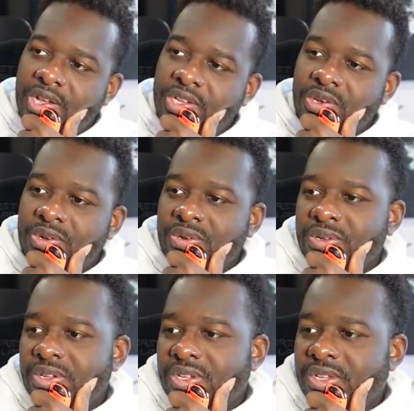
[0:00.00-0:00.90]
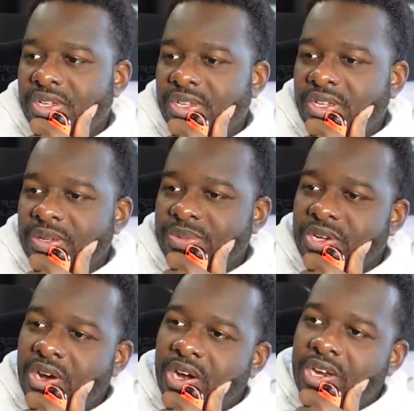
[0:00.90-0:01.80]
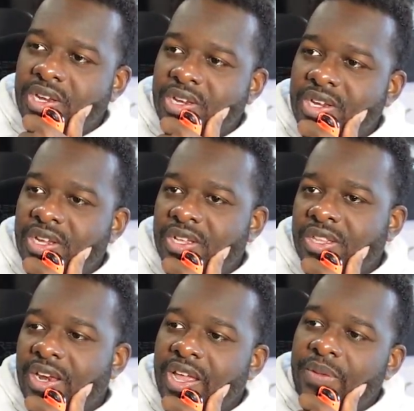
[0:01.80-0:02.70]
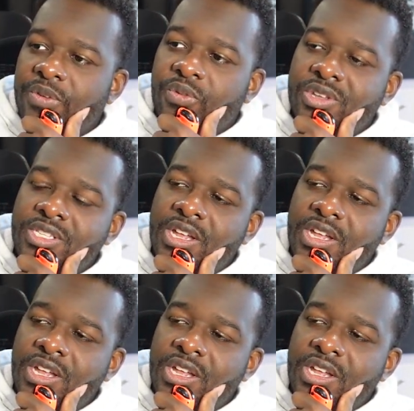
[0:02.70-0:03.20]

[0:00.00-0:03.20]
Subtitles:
You know, I'm sorry that I haven't reached